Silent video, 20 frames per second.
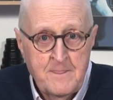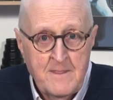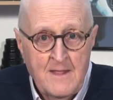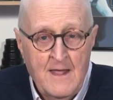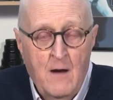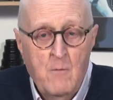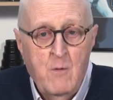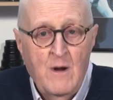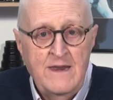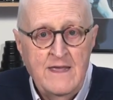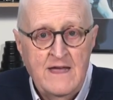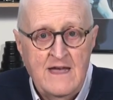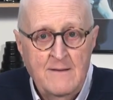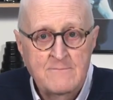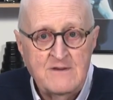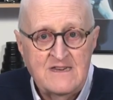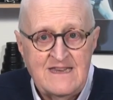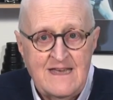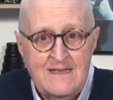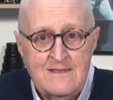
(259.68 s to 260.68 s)
Now, when you come
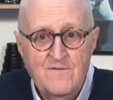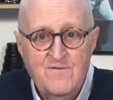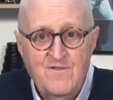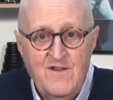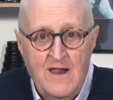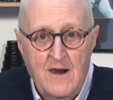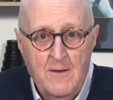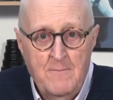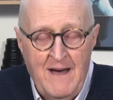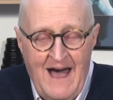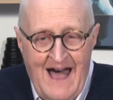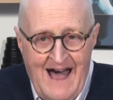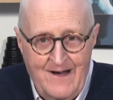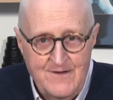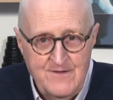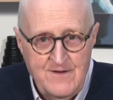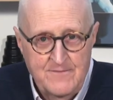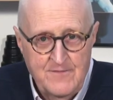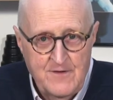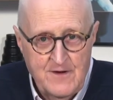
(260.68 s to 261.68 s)
to take the film
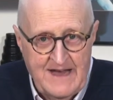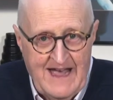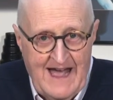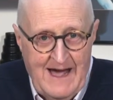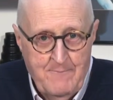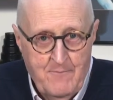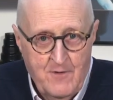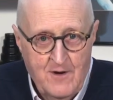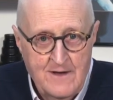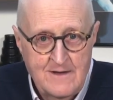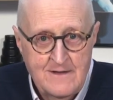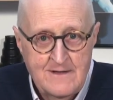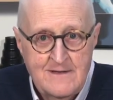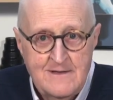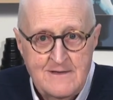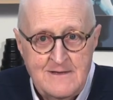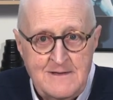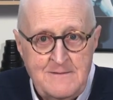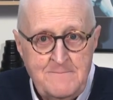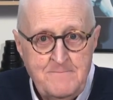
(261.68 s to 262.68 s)
out of your camera,
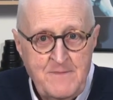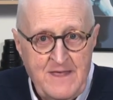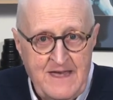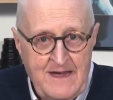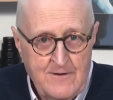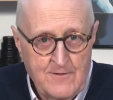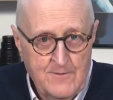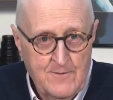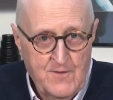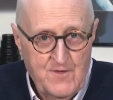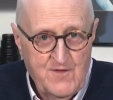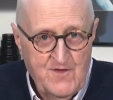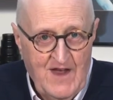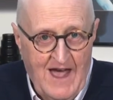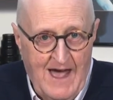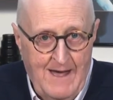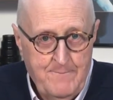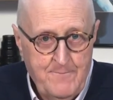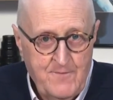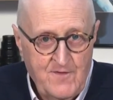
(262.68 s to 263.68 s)
here are the
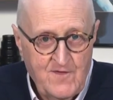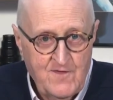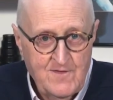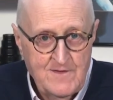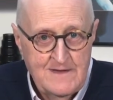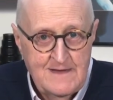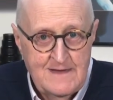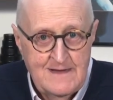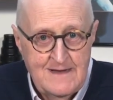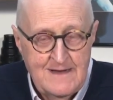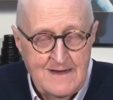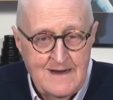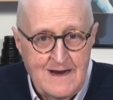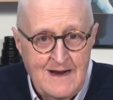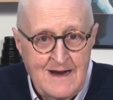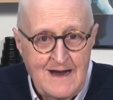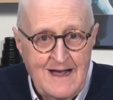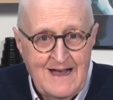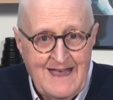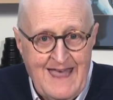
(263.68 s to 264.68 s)
steps.
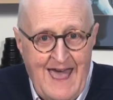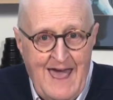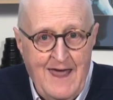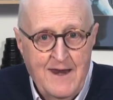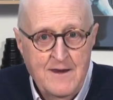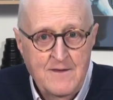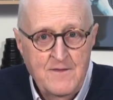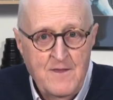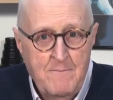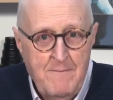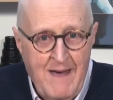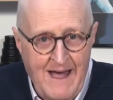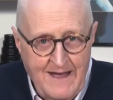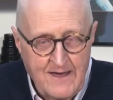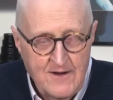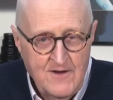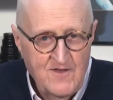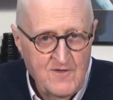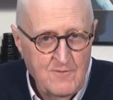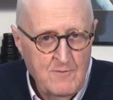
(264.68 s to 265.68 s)
Again, the
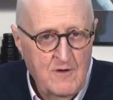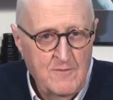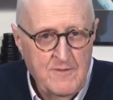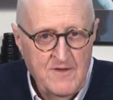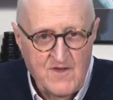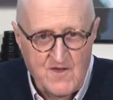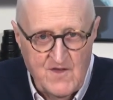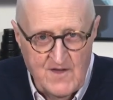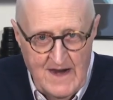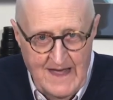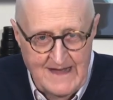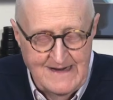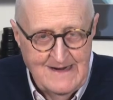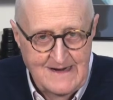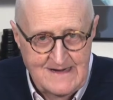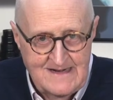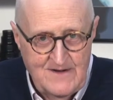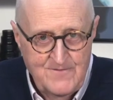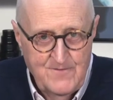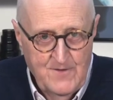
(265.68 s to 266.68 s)
mechanism will be
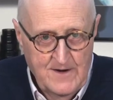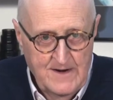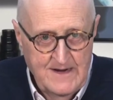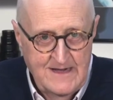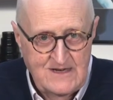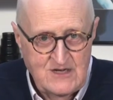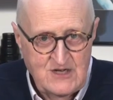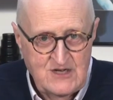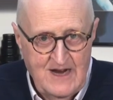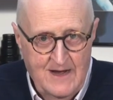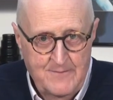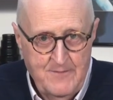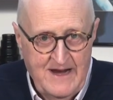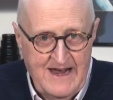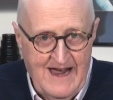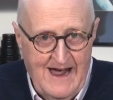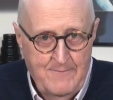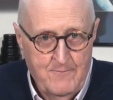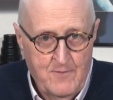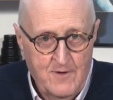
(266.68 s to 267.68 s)
slightly different on each type of
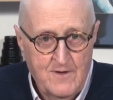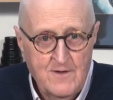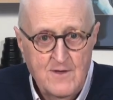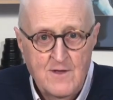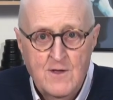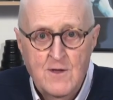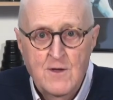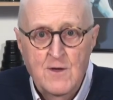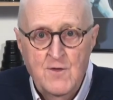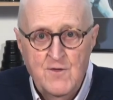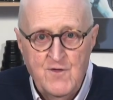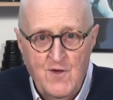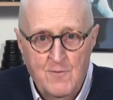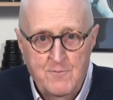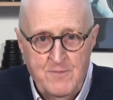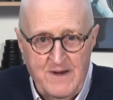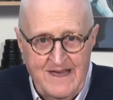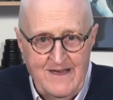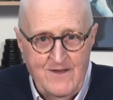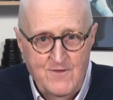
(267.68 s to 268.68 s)
camera, so
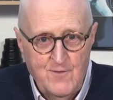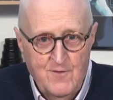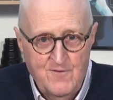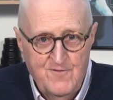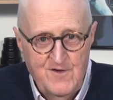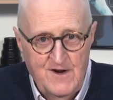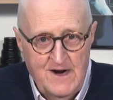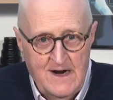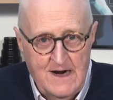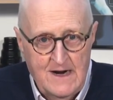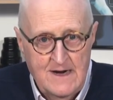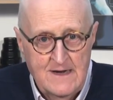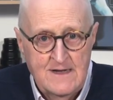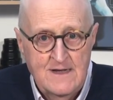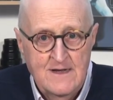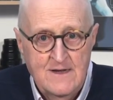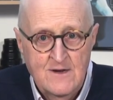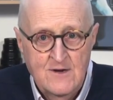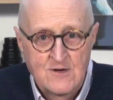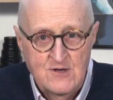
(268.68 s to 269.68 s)
please refer
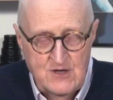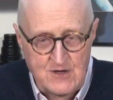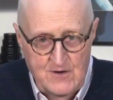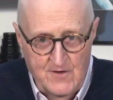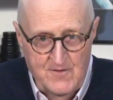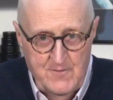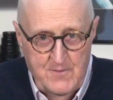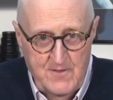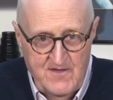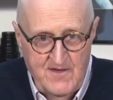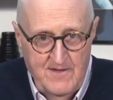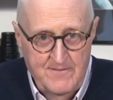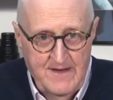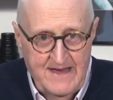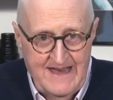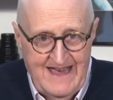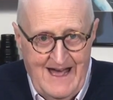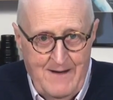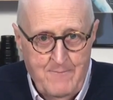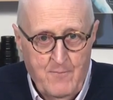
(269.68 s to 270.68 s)
to your specific
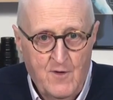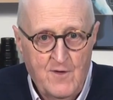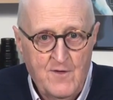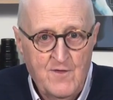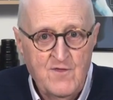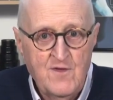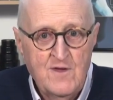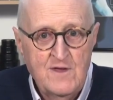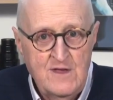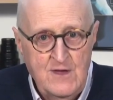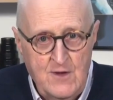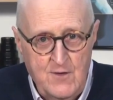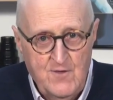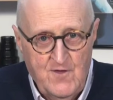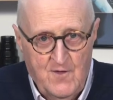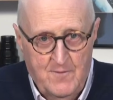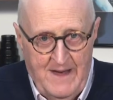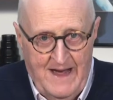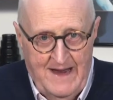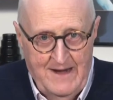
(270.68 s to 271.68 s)
camera's
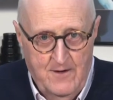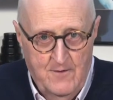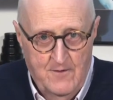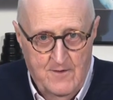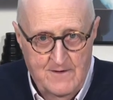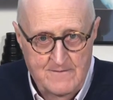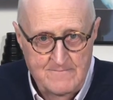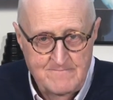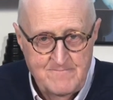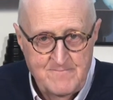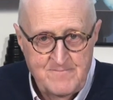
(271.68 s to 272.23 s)
user manual.